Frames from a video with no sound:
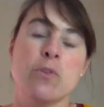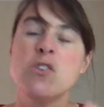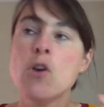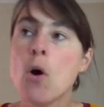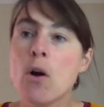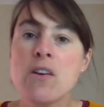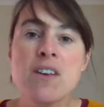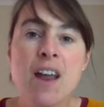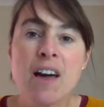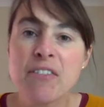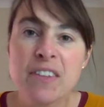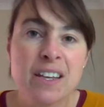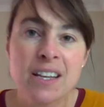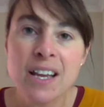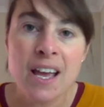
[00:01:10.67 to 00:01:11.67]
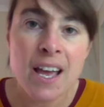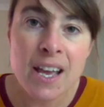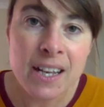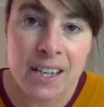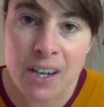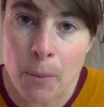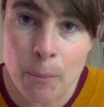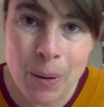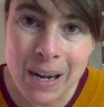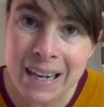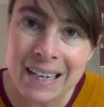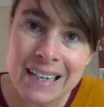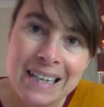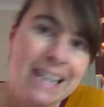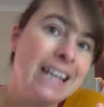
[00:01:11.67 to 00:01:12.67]
Nothing
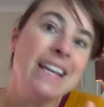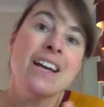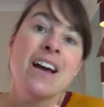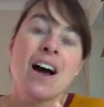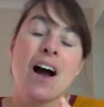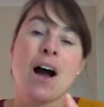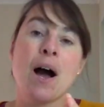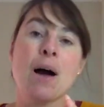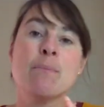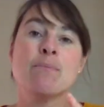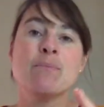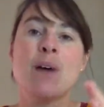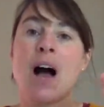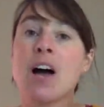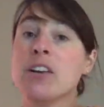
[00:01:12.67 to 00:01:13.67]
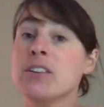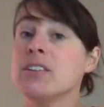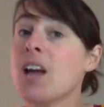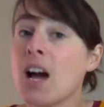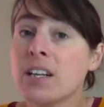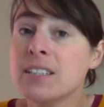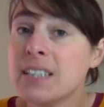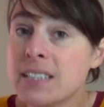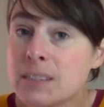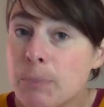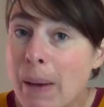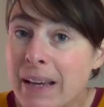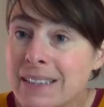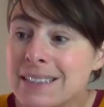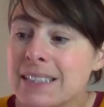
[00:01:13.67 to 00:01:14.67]
completely
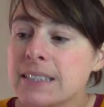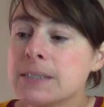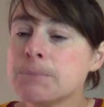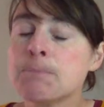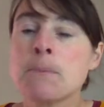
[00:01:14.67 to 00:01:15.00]
unexpected,